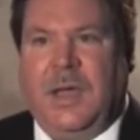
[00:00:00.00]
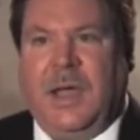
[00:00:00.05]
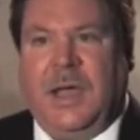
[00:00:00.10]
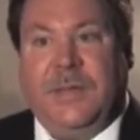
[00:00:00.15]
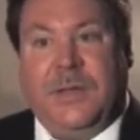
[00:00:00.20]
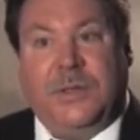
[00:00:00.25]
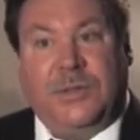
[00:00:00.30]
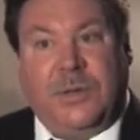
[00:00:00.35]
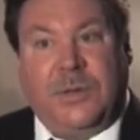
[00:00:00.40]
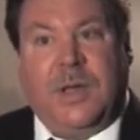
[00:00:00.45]

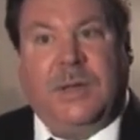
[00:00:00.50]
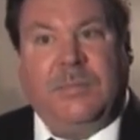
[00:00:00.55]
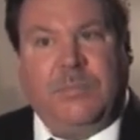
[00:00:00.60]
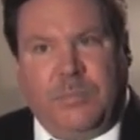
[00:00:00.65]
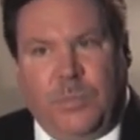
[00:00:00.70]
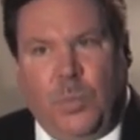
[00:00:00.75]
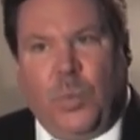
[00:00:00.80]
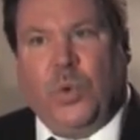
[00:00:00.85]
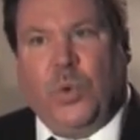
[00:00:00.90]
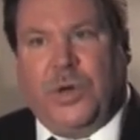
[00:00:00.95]

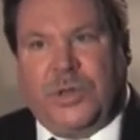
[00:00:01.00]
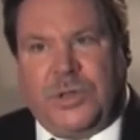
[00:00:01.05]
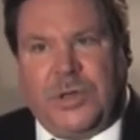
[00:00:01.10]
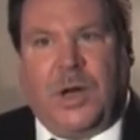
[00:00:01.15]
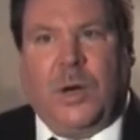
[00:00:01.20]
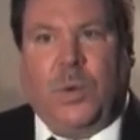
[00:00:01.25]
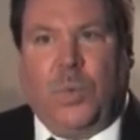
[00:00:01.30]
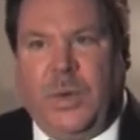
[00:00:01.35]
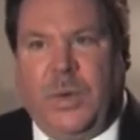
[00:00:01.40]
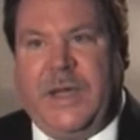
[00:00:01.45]
and worked
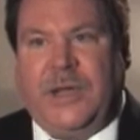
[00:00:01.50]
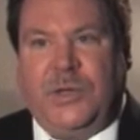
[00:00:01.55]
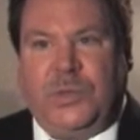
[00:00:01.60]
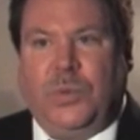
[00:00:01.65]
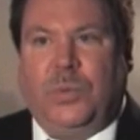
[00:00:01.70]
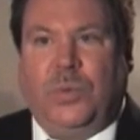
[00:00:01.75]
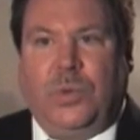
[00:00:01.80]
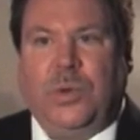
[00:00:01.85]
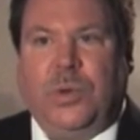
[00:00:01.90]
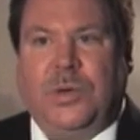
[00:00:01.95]
our way
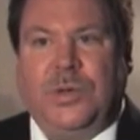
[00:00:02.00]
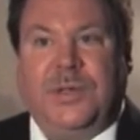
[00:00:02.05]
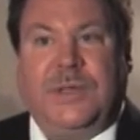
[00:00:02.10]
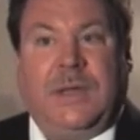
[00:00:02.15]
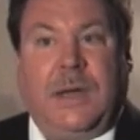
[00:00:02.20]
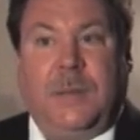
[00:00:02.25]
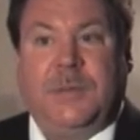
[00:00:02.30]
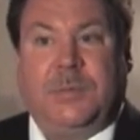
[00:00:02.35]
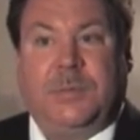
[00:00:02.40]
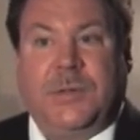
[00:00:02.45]
toward the
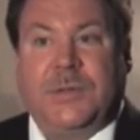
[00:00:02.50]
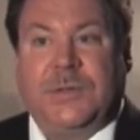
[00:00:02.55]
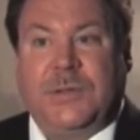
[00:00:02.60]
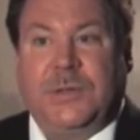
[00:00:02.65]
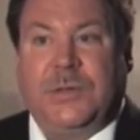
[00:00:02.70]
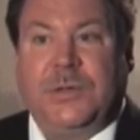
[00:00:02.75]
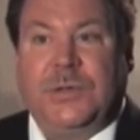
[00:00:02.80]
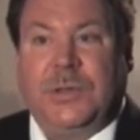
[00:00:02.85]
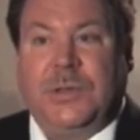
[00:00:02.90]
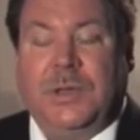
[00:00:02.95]
optimal
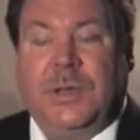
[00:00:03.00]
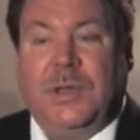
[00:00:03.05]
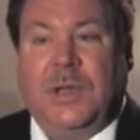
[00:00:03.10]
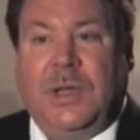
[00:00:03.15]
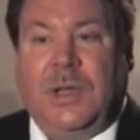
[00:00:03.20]
solution.